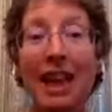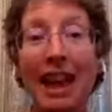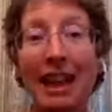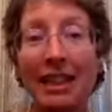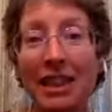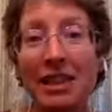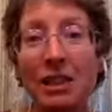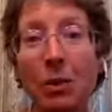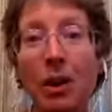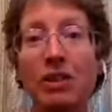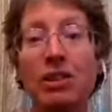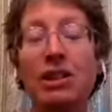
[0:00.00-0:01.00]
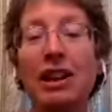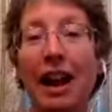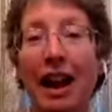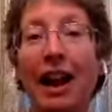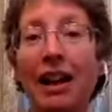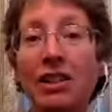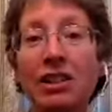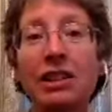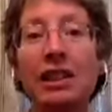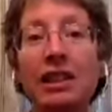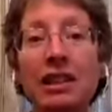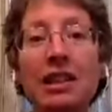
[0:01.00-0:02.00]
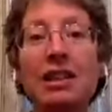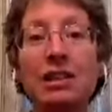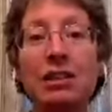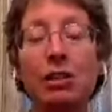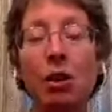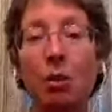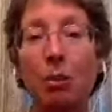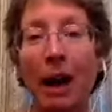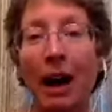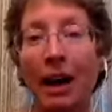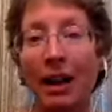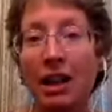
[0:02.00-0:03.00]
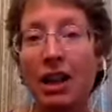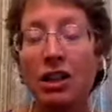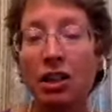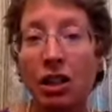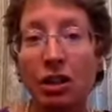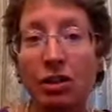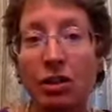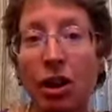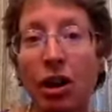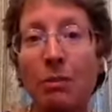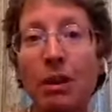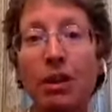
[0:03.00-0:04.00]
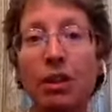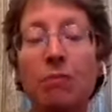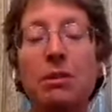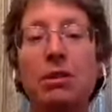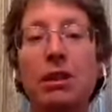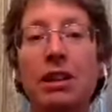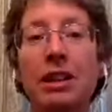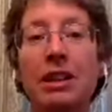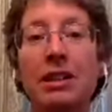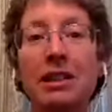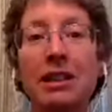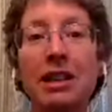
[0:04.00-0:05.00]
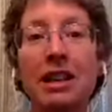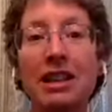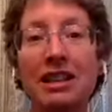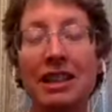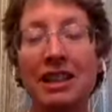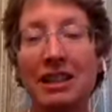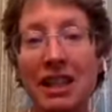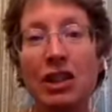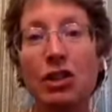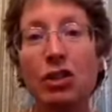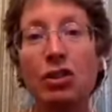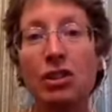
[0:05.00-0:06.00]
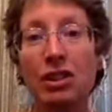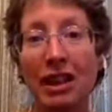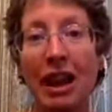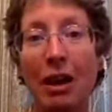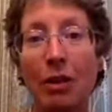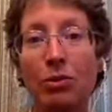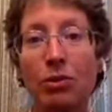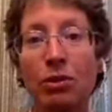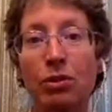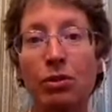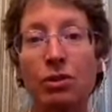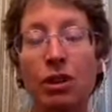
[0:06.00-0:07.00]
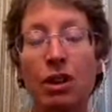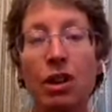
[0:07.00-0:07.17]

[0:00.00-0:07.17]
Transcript: And this question actually needs to go back to the Dharma communities, to the teachers' councils,